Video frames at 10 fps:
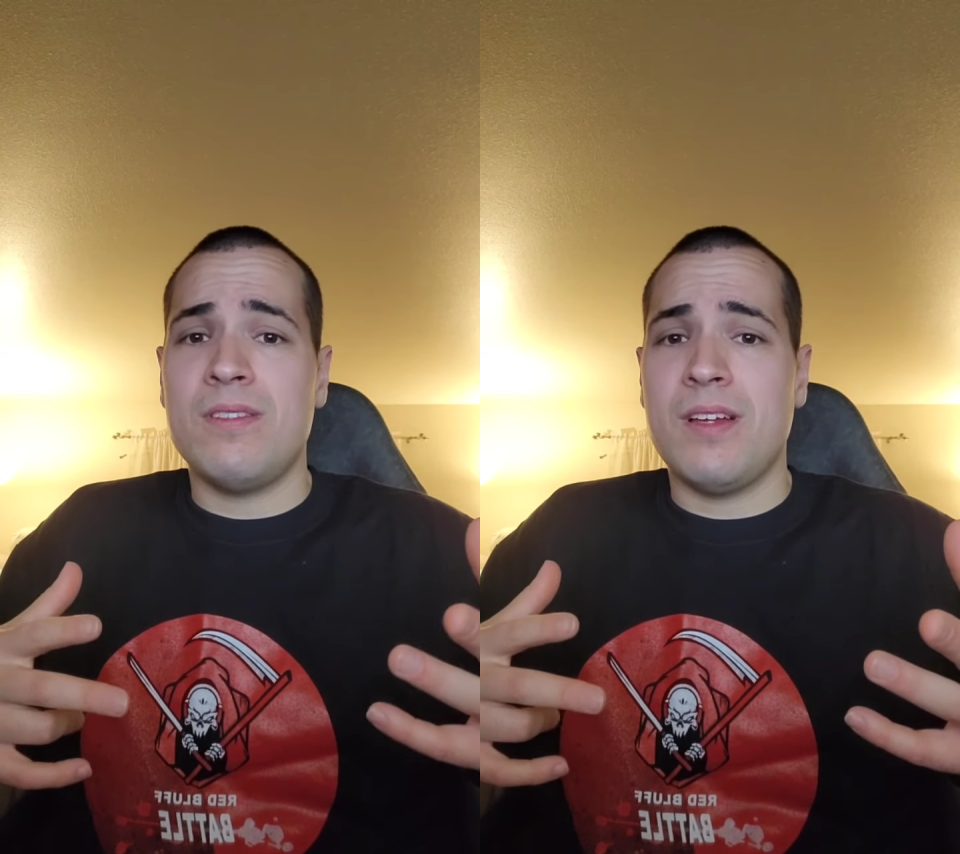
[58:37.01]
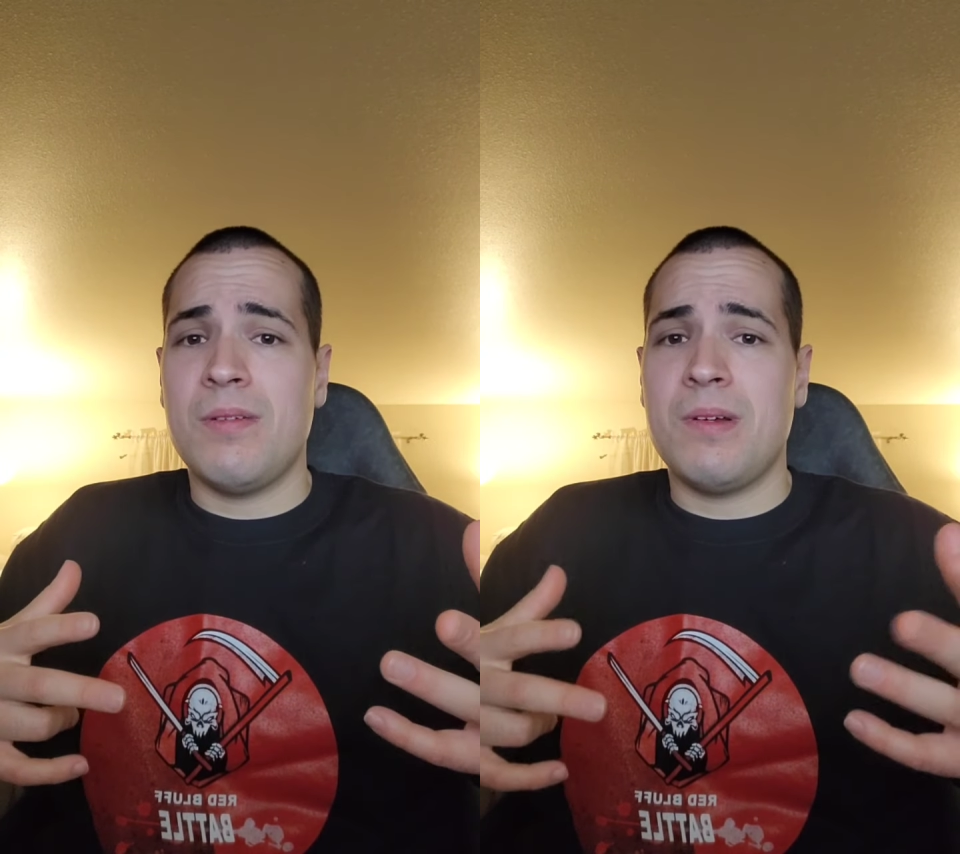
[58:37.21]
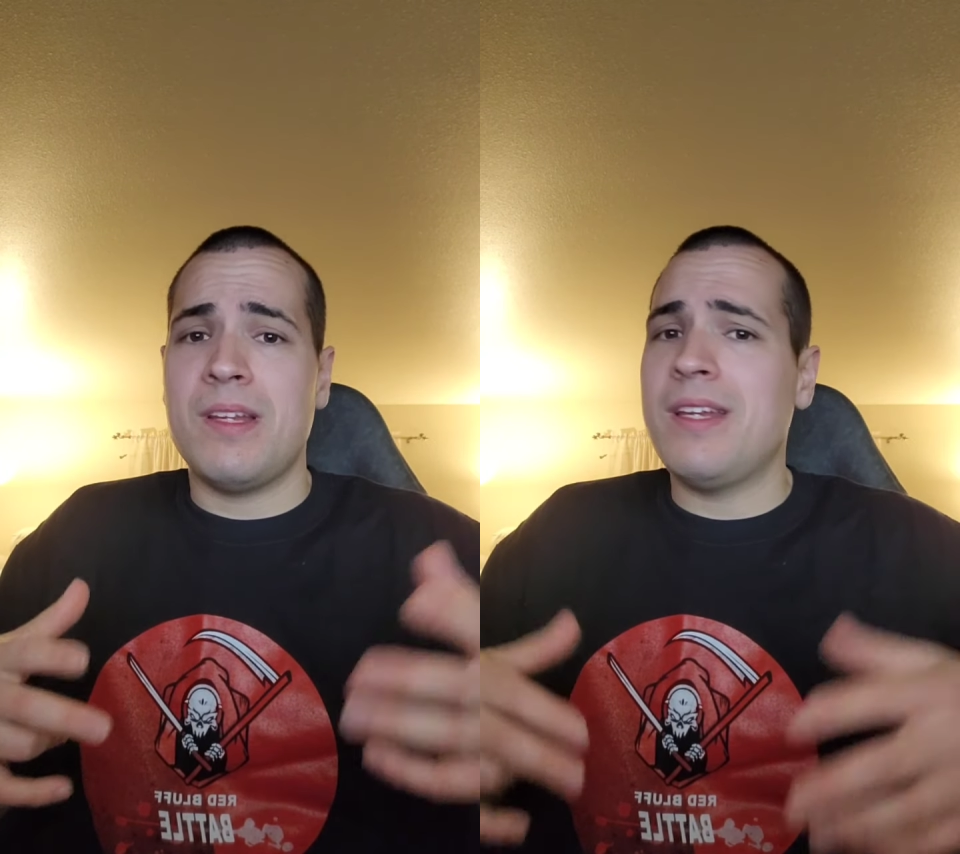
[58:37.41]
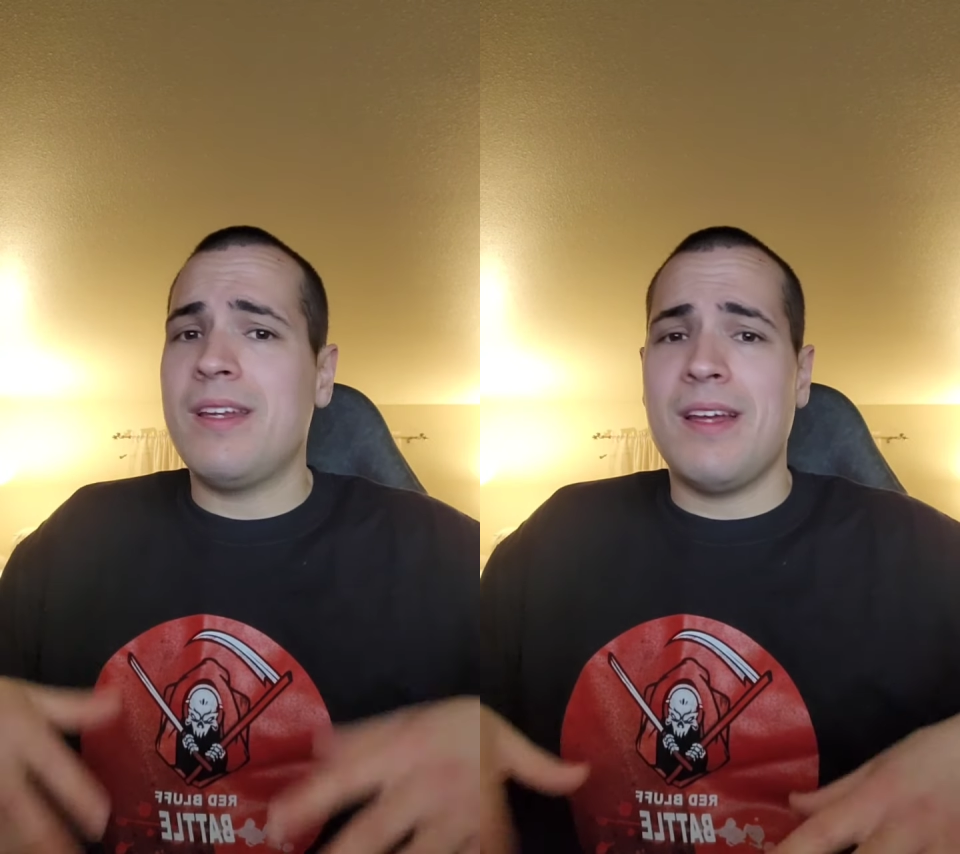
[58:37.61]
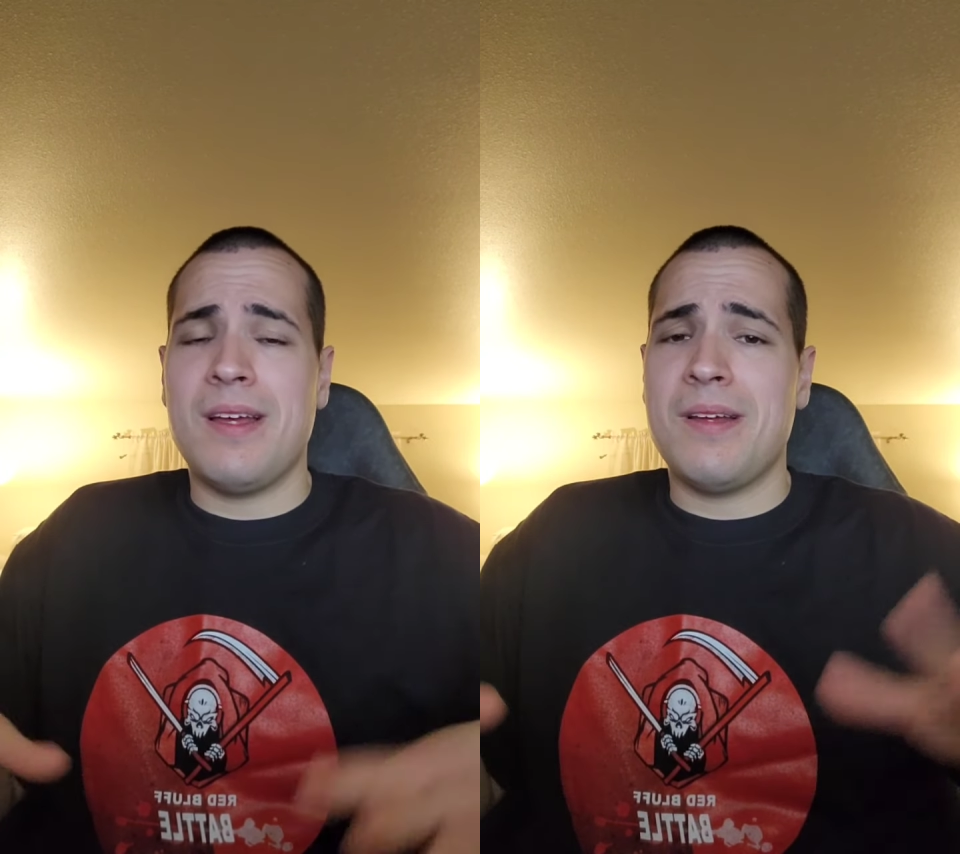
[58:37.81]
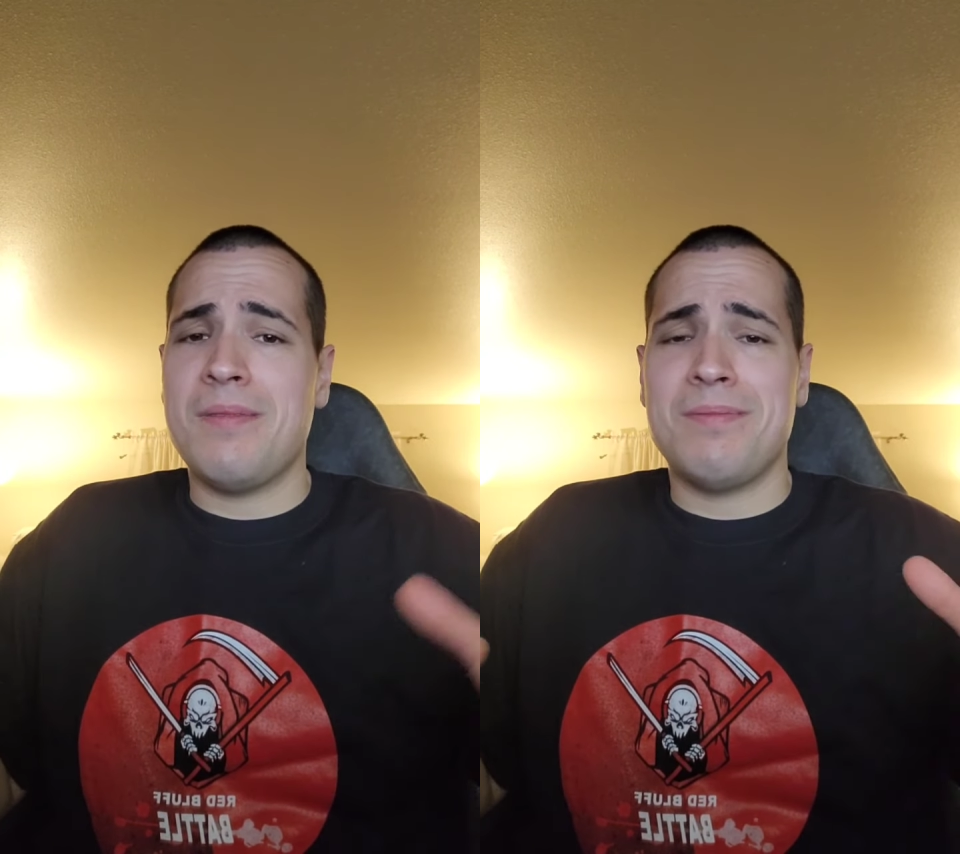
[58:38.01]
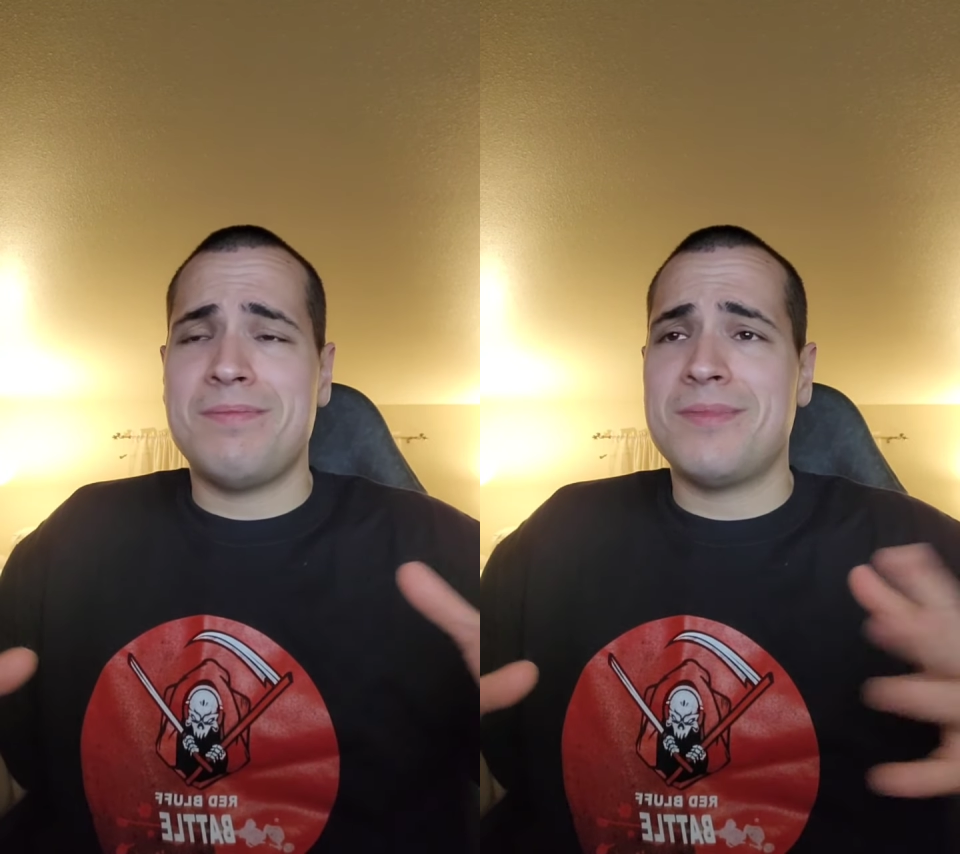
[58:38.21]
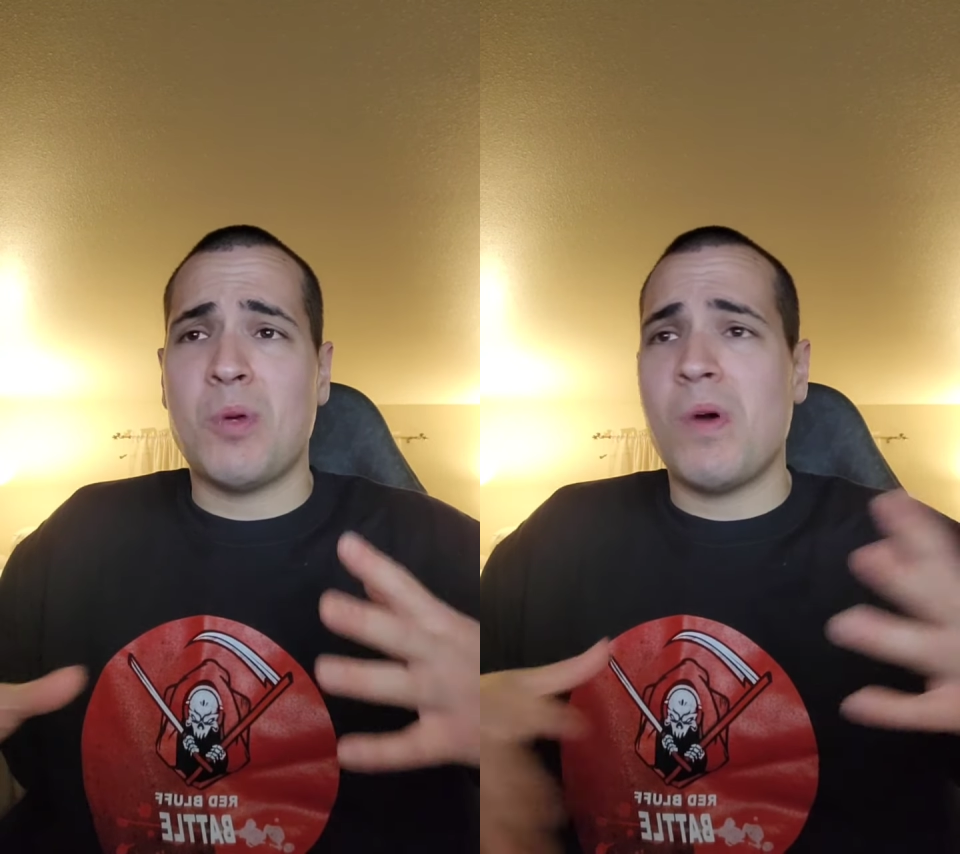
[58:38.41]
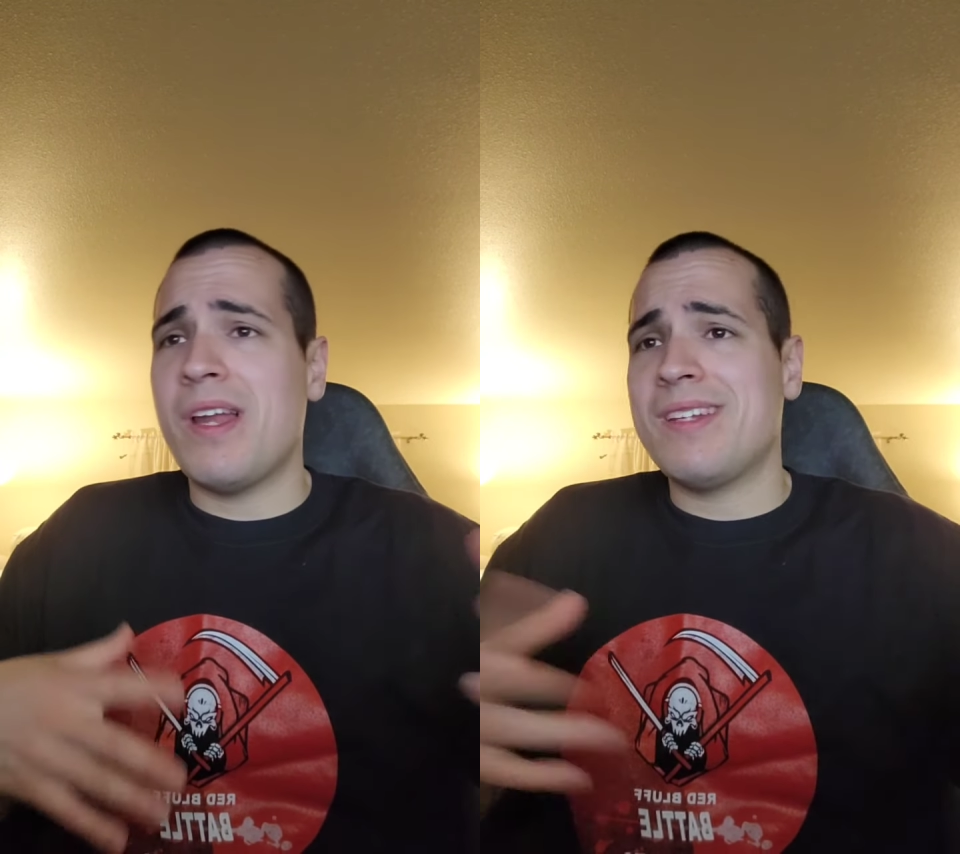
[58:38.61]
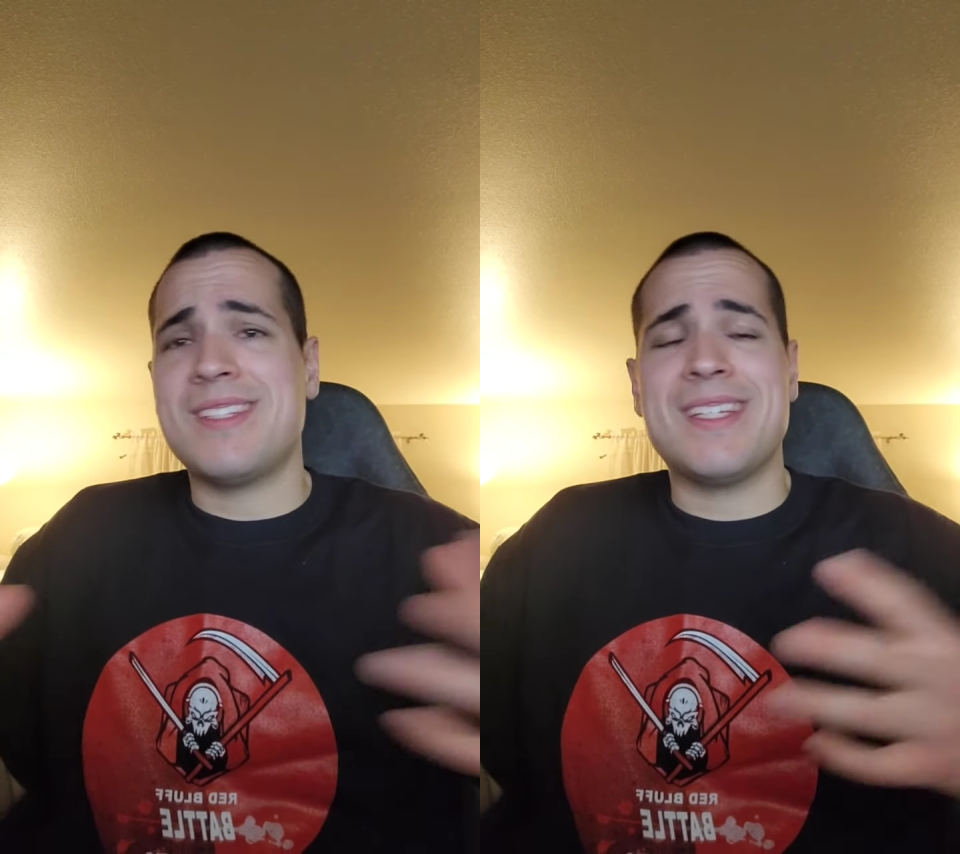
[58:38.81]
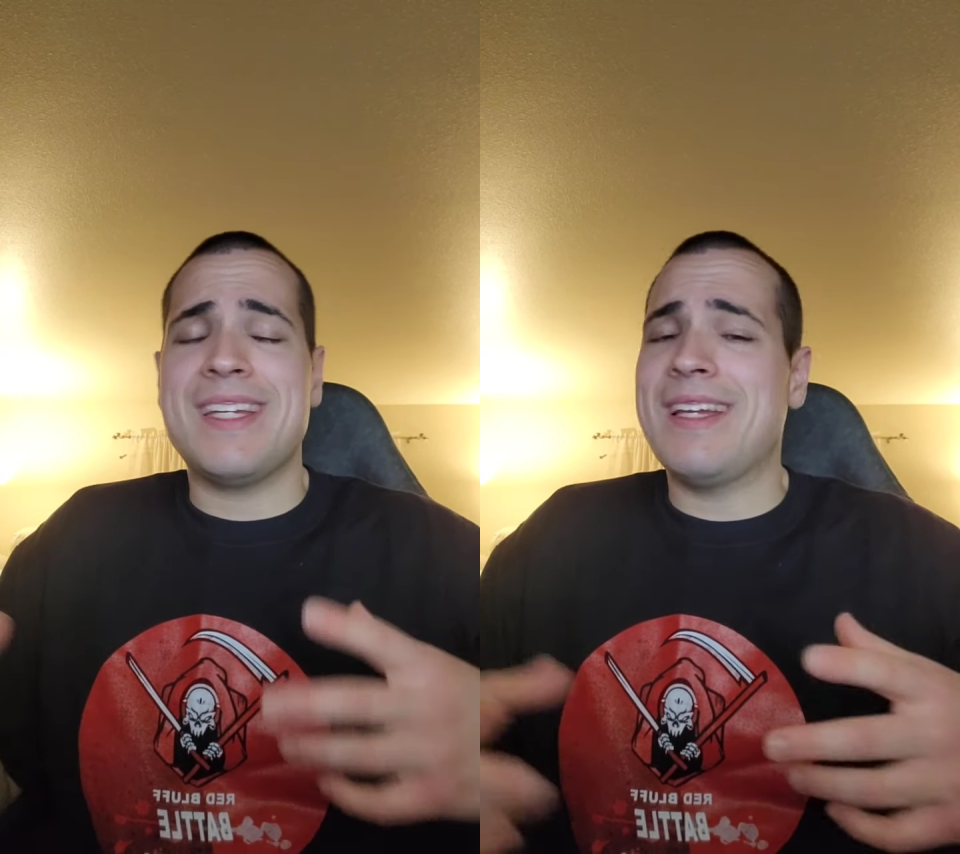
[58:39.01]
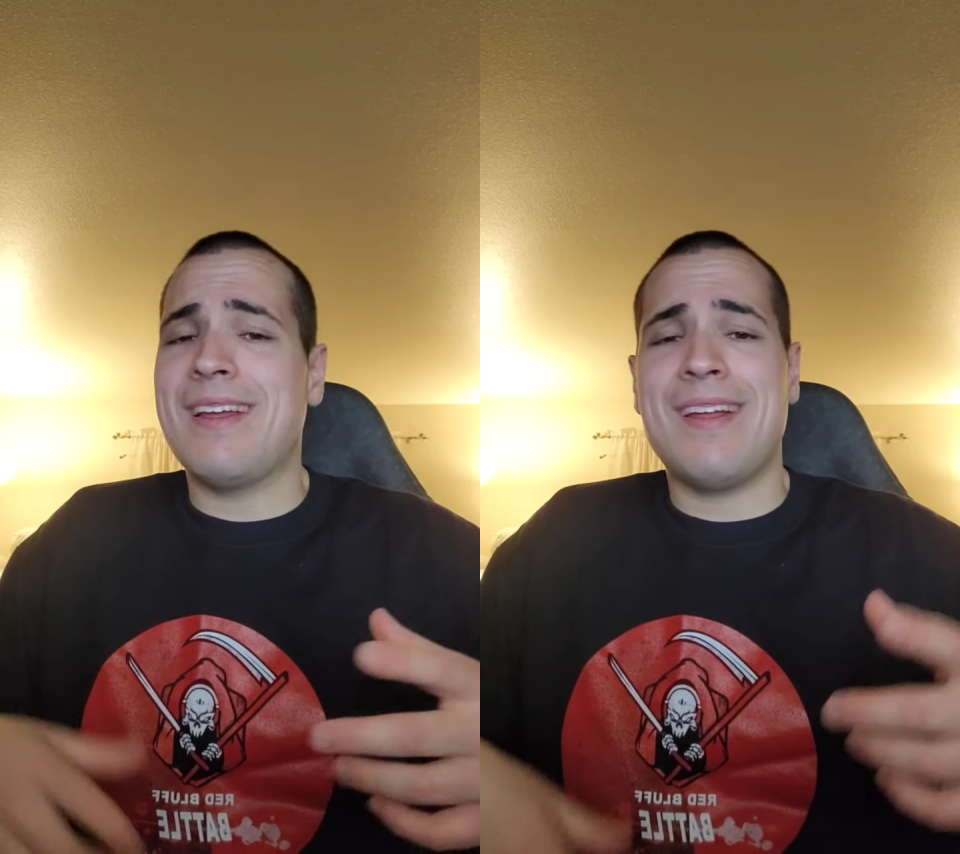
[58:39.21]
I want to see,